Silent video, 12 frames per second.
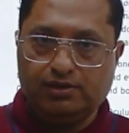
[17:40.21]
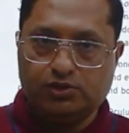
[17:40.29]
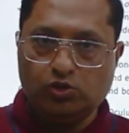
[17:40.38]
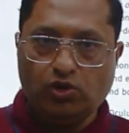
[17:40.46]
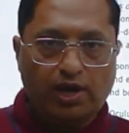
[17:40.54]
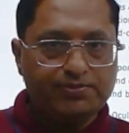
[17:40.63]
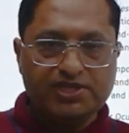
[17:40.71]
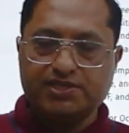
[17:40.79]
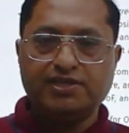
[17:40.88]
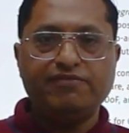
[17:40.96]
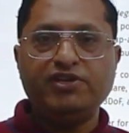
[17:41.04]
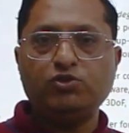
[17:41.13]
So I'm
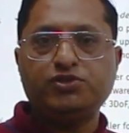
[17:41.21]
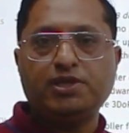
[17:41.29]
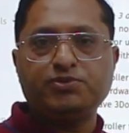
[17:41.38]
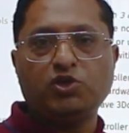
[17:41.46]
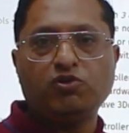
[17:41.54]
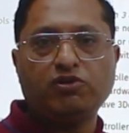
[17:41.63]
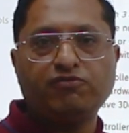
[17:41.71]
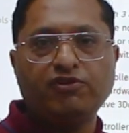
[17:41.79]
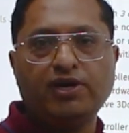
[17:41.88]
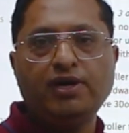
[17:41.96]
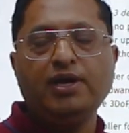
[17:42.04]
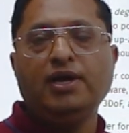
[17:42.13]
just giving you some sort
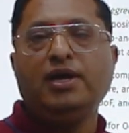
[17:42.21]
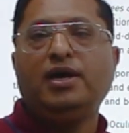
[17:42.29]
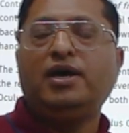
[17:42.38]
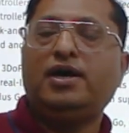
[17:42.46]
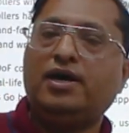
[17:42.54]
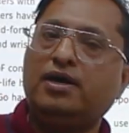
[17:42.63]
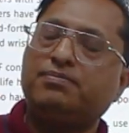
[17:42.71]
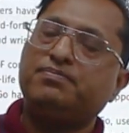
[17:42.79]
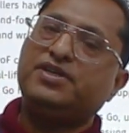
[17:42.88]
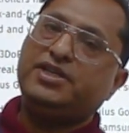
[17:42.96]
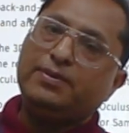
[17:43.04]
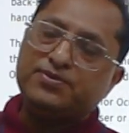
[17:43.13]

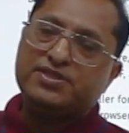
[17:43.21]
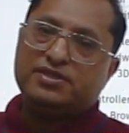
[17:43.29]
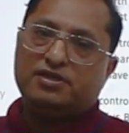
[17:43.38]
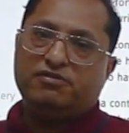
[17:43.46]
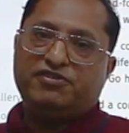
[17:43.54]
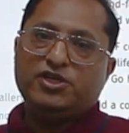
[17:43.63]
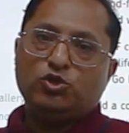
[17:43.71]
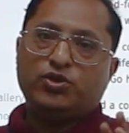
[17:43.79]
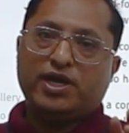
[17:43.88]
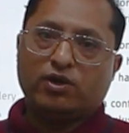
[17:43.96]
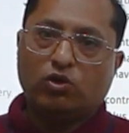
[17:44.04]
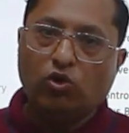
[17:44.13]
of tips where you
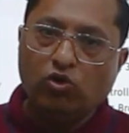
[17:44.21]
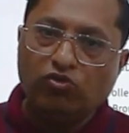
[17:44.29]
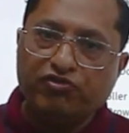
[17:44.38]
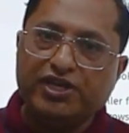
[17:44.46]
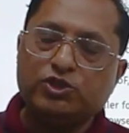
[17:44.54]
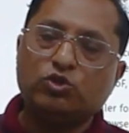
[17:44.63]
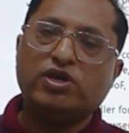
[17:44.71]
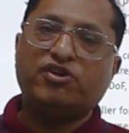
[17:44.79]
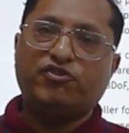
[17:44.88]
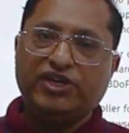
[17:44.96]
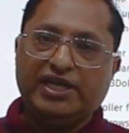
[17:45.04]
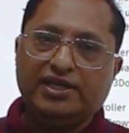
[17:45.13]
can go, where you
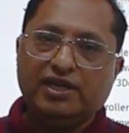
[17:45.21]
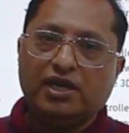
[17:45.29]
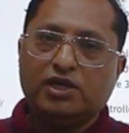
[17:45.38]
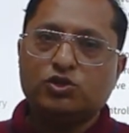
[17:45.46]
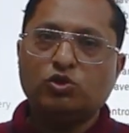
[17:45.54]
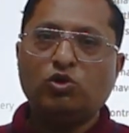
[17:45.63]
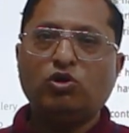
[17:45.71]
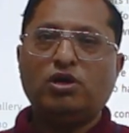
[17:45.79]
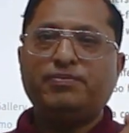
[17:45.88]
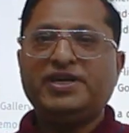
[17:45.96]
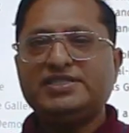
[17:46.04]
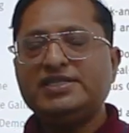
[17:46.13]
can read.
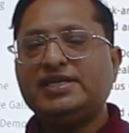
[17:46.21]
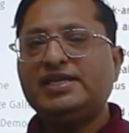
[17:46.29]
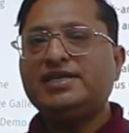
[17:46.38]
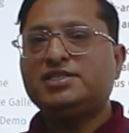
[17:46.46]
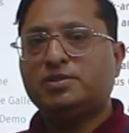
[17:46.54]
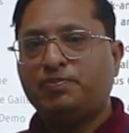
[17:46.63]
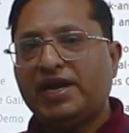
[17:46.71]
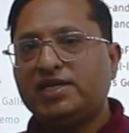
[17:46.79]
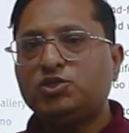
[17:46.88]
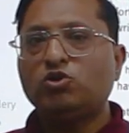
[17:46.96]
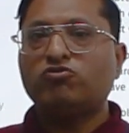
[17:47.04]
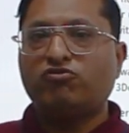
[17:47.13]
So basically
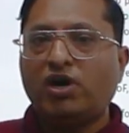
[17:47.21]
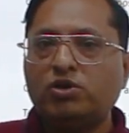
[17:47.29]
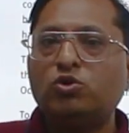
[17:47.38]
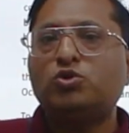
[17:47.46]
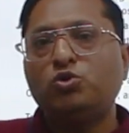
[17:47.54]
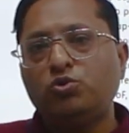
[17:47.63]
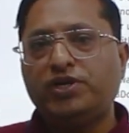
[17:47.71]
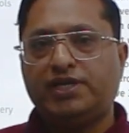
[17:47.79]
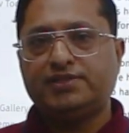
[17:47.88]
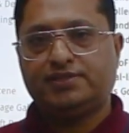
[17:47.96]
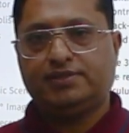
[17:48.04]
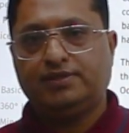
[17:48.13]
spend your 1 or 2
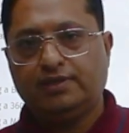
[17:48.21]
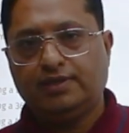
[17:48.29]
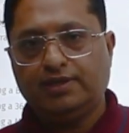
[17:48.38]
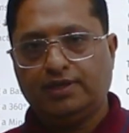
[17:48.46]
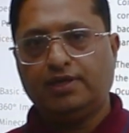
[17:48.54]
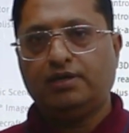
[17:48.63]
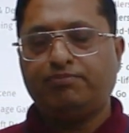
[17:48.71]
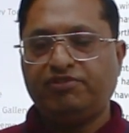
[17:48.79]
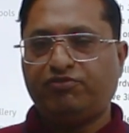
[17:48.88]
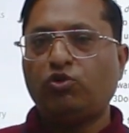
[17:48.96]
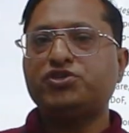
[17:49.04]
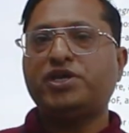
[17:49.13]
days
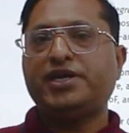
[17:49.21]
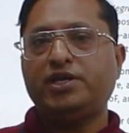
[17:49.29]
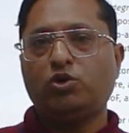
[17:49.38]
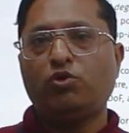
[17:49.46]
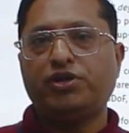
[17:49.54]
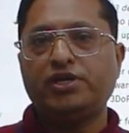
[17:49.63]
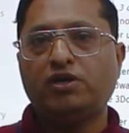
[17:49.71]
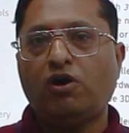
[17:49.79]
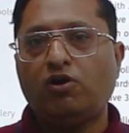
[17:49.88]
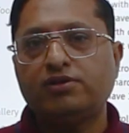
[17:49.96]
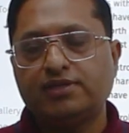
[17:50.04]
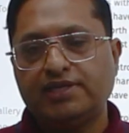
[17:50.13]
before starting coding
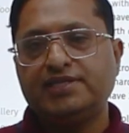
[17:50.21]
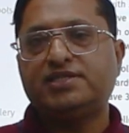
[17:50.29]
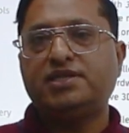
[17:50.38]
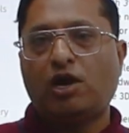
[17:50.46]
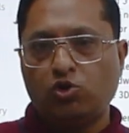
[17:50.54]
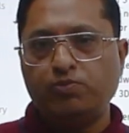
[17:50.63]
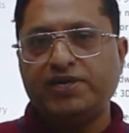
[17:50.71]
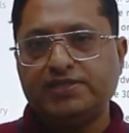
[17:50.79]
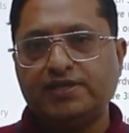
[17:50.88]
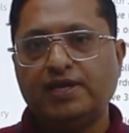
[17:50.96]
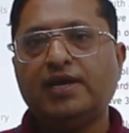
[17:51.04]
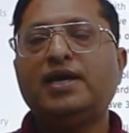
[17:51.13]
on these documents.